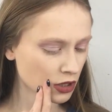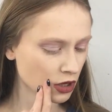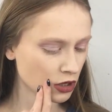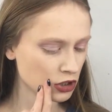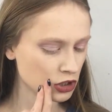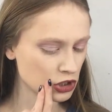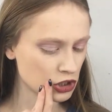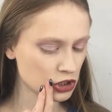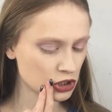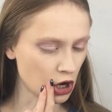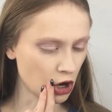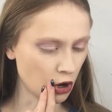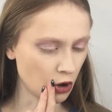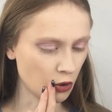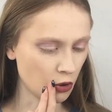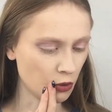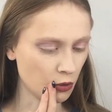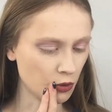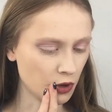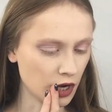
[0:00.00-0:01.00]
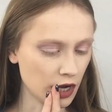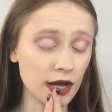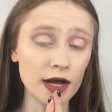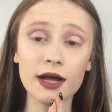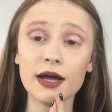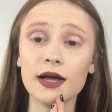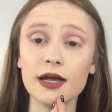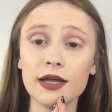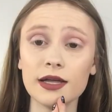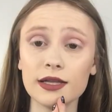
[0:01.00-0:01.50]
So
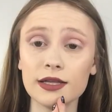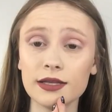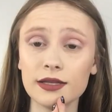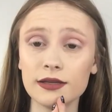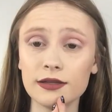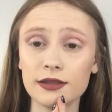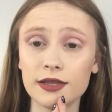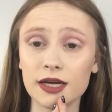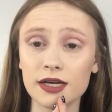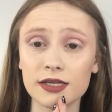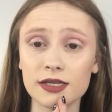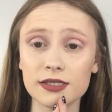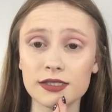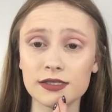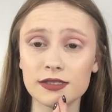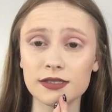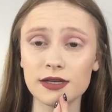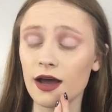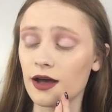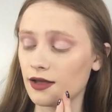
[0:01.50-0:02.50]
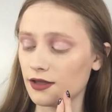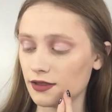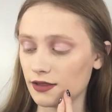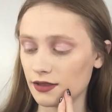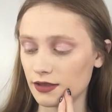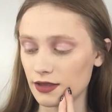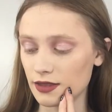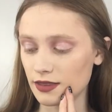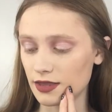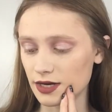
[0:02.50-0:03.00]
that is, yeah,
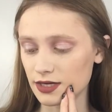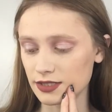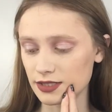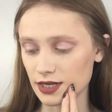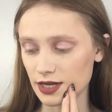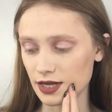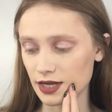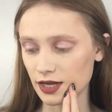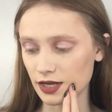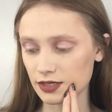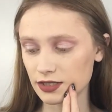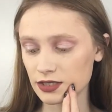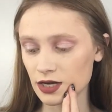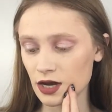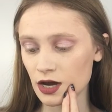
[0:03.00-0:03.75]
that is it.